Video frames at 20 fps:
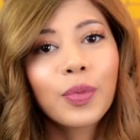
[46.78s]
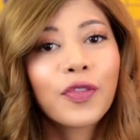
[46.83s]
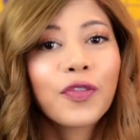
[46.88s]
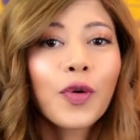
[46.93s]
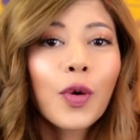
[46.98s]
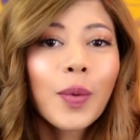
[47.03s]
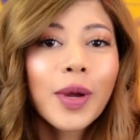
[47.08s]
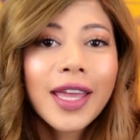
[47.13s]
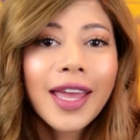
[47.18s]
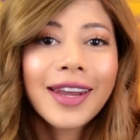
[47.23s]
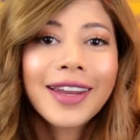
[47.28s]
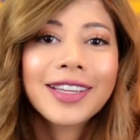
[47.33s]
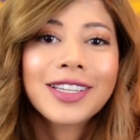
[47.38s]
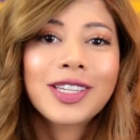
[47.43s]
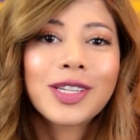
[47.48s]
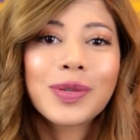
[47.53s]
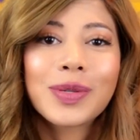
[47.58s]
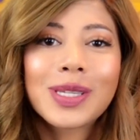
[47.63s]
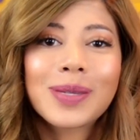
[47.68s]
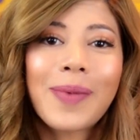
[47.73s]
Before we get
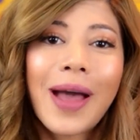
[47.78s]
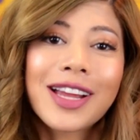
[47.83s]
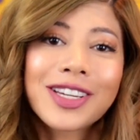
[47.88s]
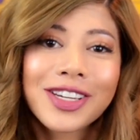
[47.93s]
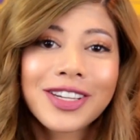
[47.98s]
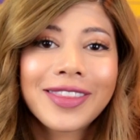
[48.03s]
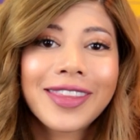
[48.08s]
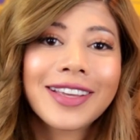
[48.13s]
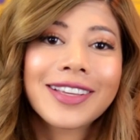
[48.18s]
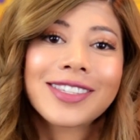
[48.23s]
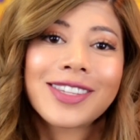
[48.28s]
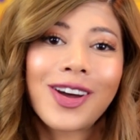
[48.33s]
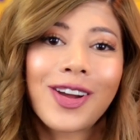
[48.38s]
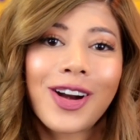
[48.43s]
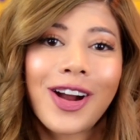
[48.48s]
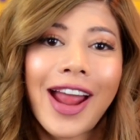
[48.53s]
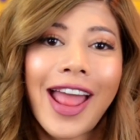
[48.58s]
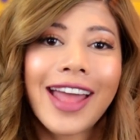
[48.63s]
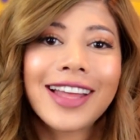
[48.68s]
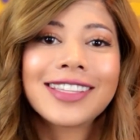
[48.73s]
into smashing things on
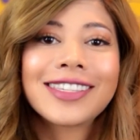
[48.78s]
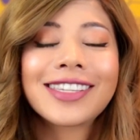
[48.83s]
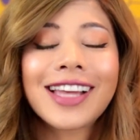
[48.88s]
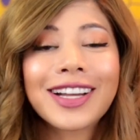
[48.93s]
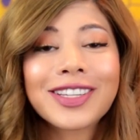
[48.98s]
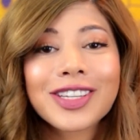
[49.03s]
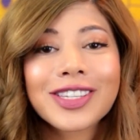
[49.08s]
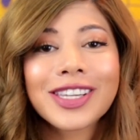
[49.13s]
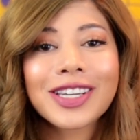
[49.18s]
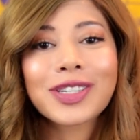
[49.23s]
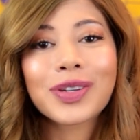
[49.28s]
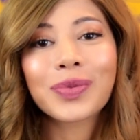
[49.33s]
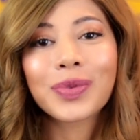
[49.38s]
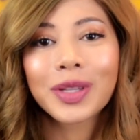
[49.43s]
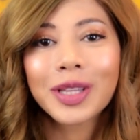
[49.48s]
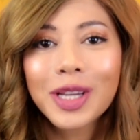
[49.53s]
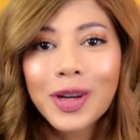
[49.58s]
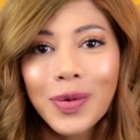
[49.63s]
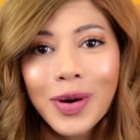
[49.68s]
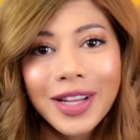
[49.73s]
our heads, I'd just like to
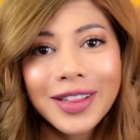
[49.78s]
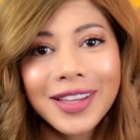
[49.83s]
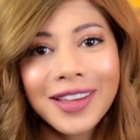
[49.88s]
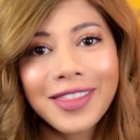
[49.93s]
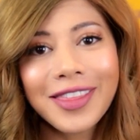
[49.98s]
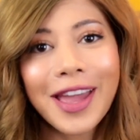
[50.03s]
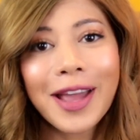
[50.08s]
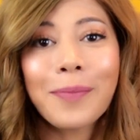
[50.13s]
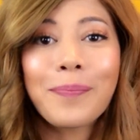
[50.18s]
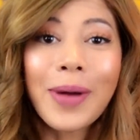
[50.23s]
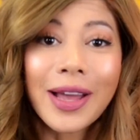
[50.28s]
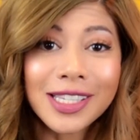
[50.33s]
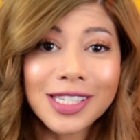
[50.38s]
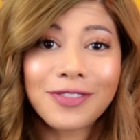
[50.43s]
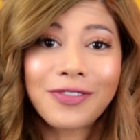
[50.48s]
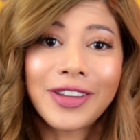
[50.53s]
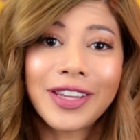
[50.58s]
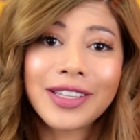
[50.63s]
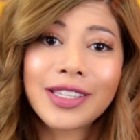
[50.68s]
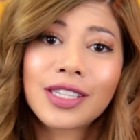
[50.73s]
really quickly thank
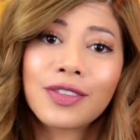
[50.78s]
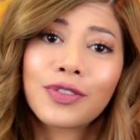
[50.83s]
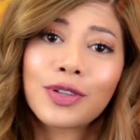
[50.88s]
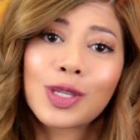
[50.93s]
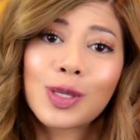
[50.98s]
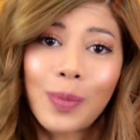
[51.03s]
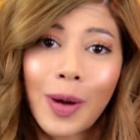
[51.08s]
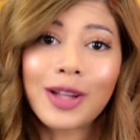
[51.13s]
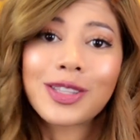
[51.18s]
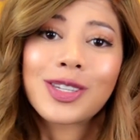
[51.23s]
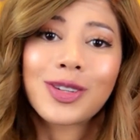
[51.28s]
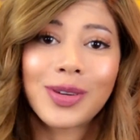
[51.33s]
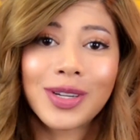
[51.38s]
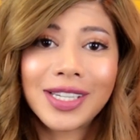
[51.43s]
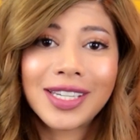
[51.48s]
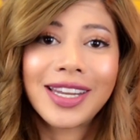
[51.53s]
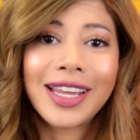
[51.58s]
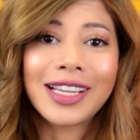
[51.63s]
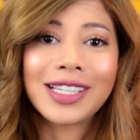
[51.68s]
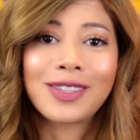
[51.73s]
Best Fiends for
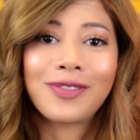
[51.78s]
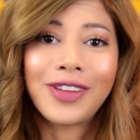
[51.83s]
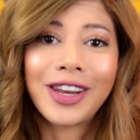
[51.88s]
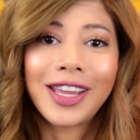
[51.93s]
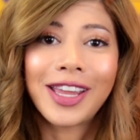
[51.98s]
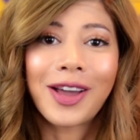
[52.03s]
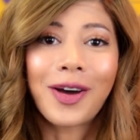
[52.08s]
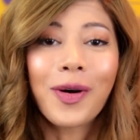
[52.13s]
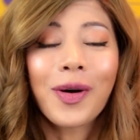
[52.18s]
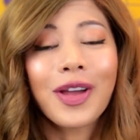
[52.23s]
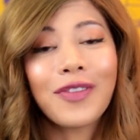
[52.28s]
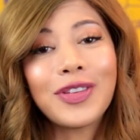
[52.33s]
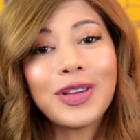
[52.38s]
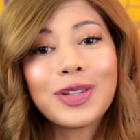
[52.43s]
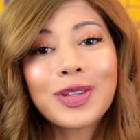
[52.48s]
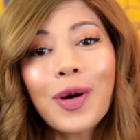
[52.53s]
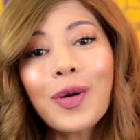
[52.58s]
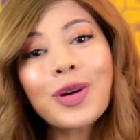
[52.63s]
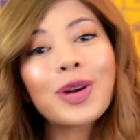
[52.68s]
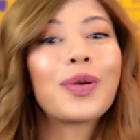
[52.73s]
sponsoring today's video. If you
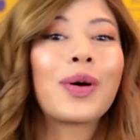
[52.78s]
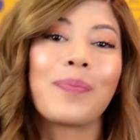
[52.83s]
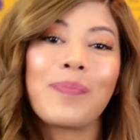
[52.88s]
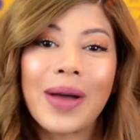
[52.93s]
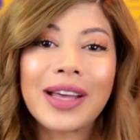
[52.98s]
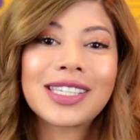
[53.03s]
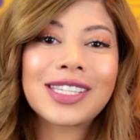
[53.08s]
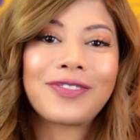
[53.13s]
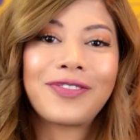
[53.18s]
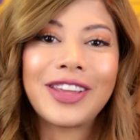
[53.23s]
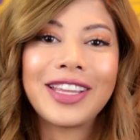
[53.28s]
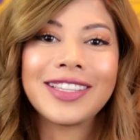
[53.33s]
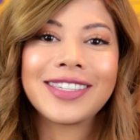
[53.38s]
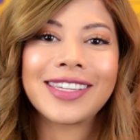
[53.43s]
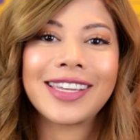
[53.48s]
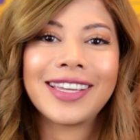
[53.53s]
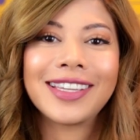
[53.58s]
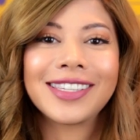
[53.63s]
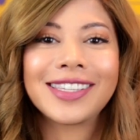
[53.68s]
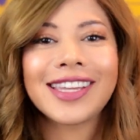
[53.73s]
don't know what Best
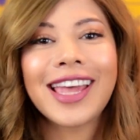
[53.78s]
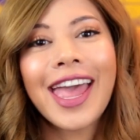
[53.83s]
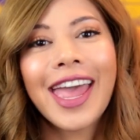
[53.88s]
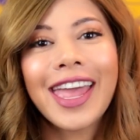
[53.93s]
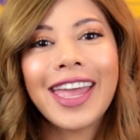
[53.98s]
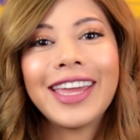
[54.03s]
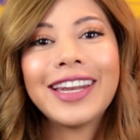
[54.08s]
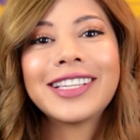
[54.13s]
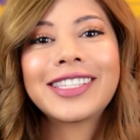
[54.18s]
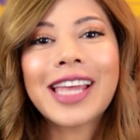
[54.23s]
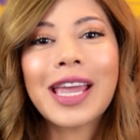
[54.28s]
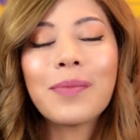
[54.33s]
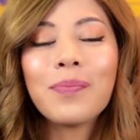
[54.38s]
Fiends is, it is